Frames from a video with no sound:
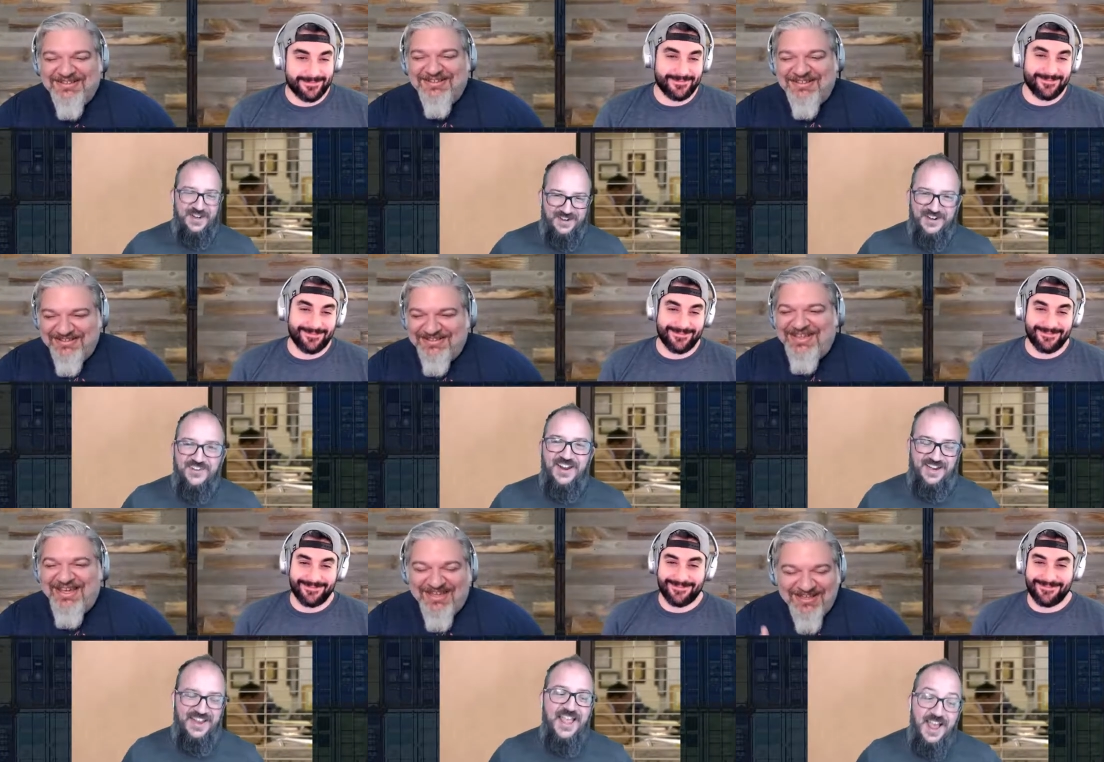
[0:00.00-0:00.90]
Speaker 1: editor. Right?
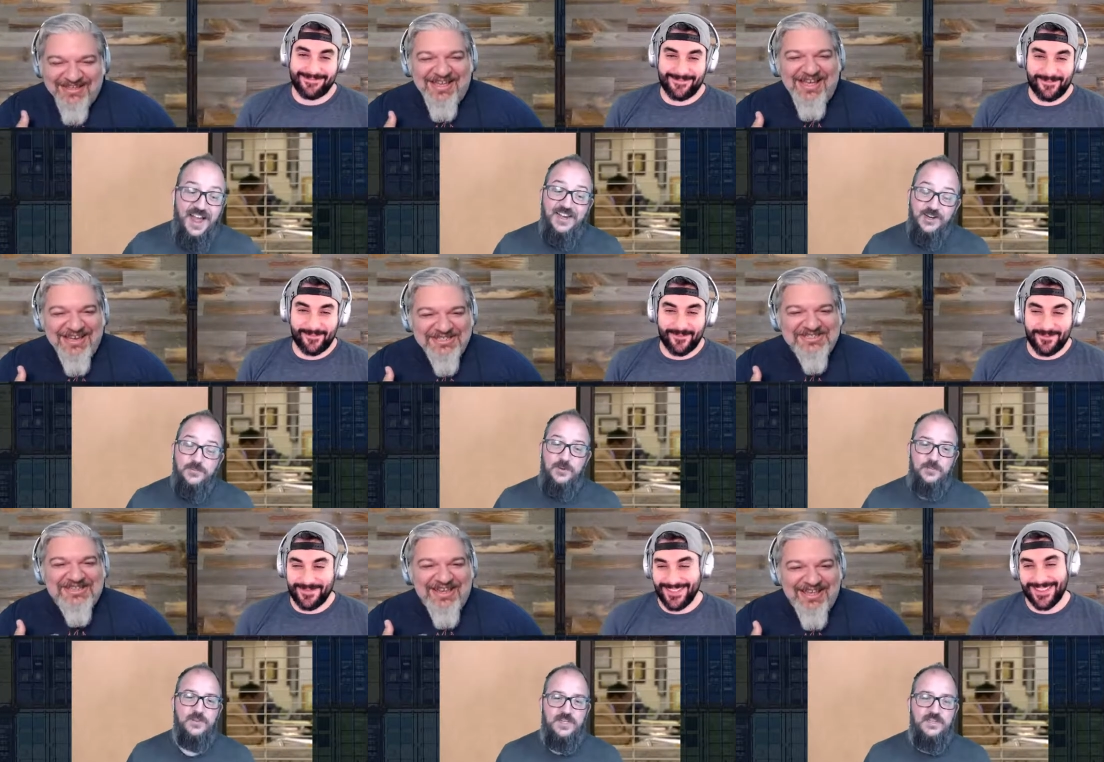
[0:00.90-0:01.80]
Yeah. I know people. I
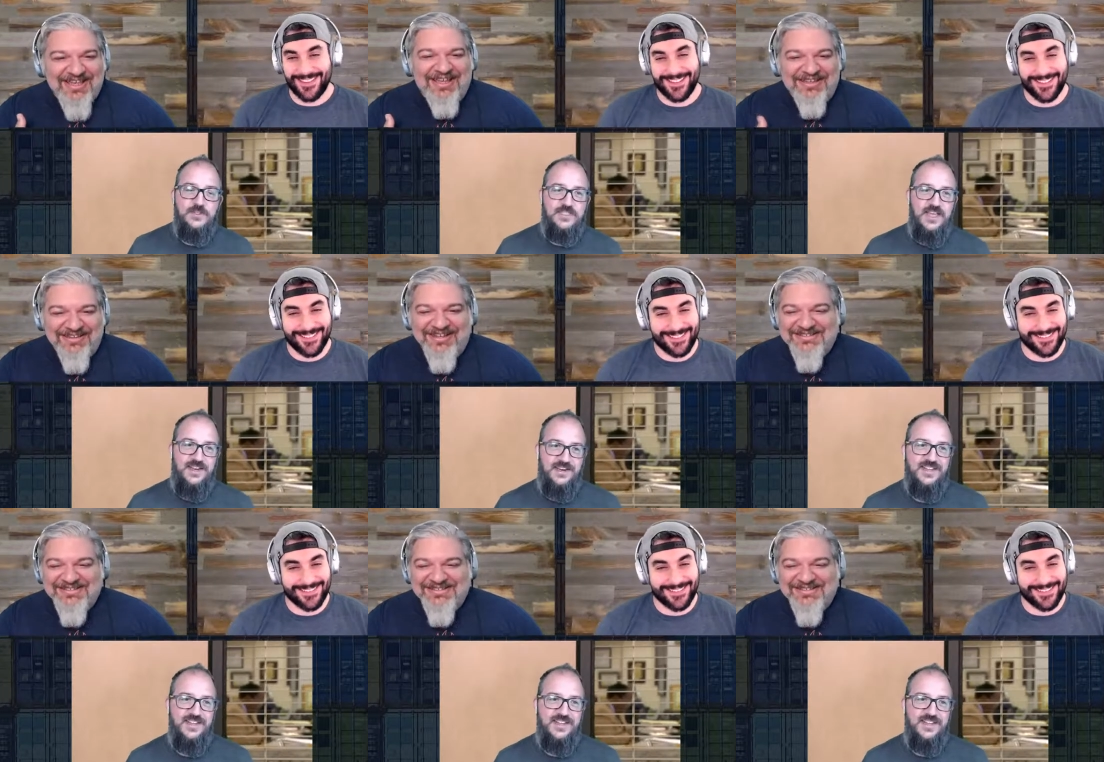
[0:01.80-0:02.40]
just that said Ed.